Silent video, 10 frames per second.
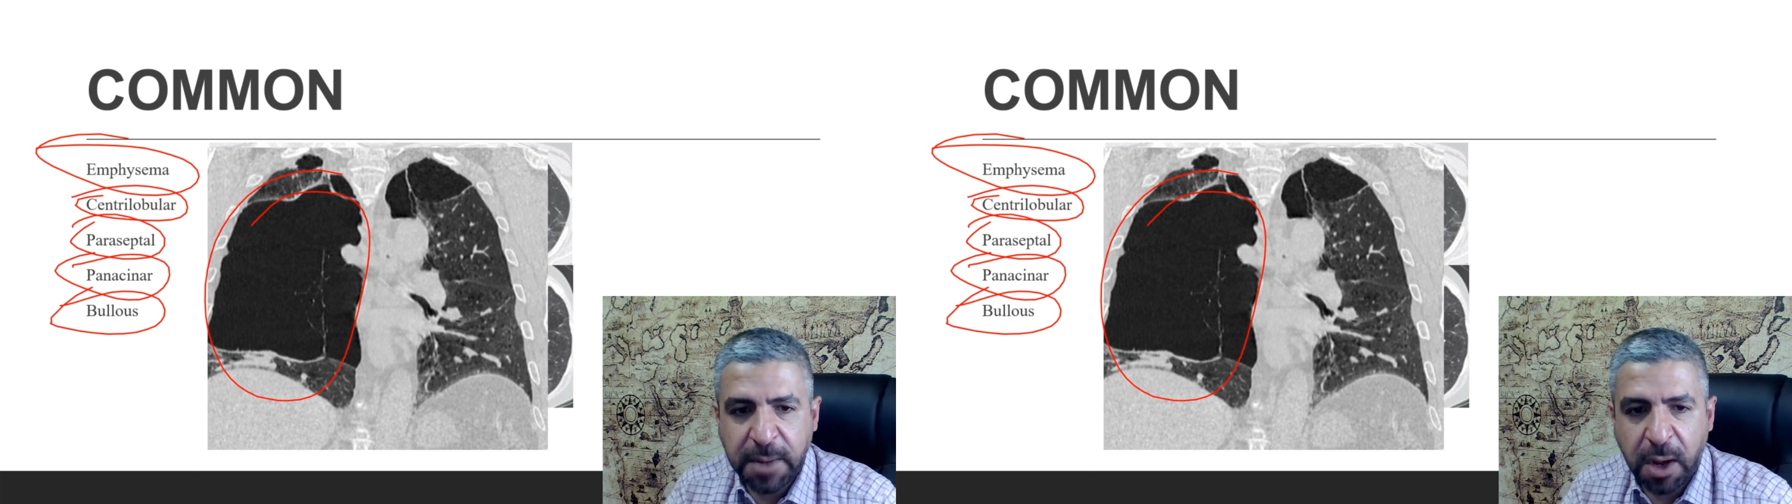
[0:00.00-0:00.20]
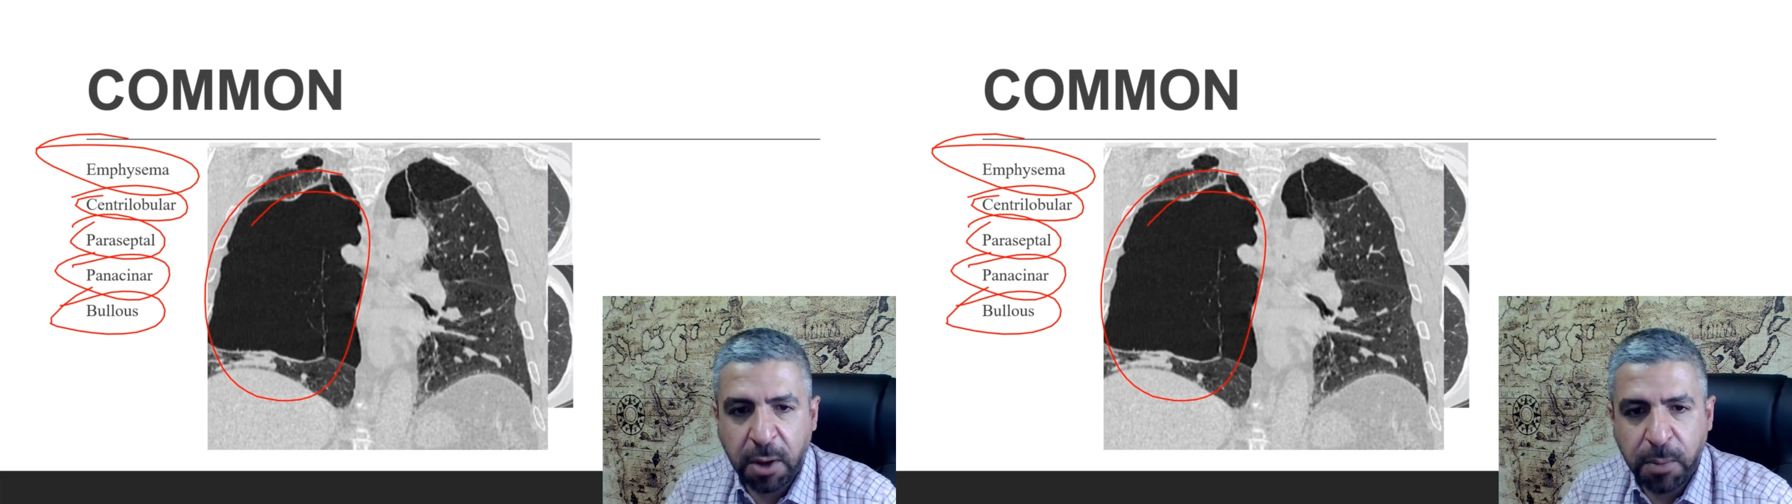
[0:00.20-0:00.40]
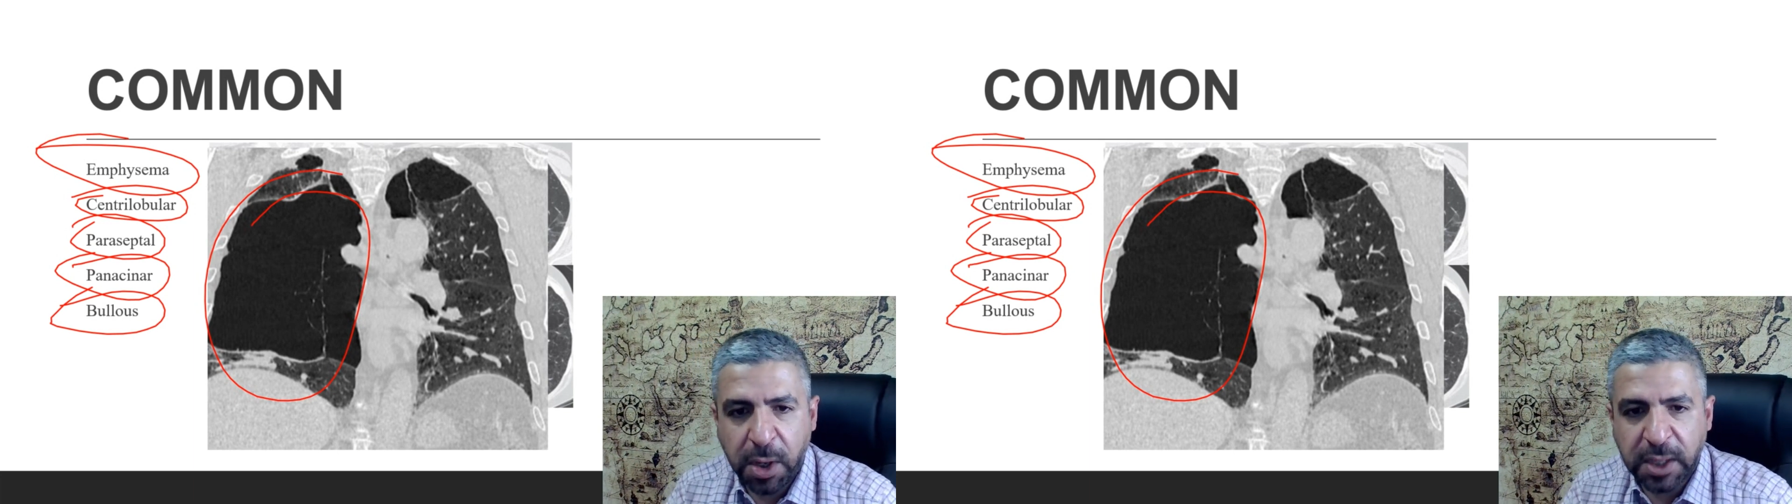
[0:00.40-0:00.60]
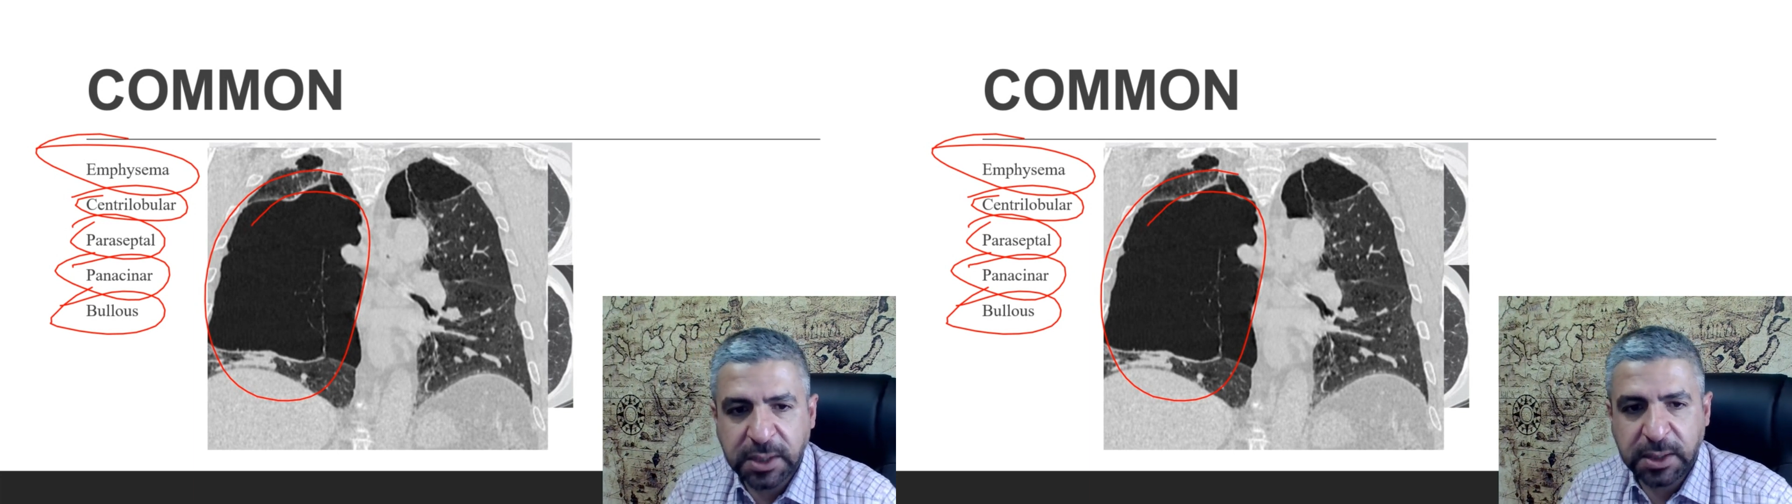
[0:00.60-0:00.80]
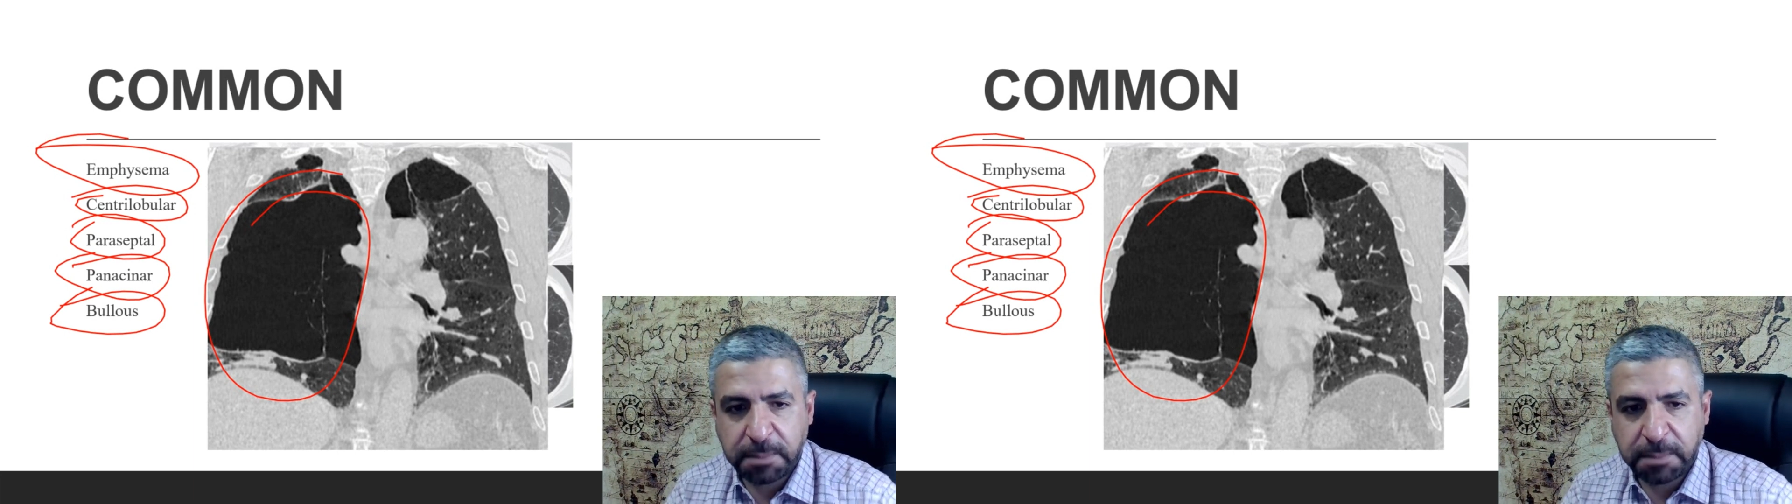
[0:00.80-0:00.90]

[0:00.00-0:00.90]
or bullous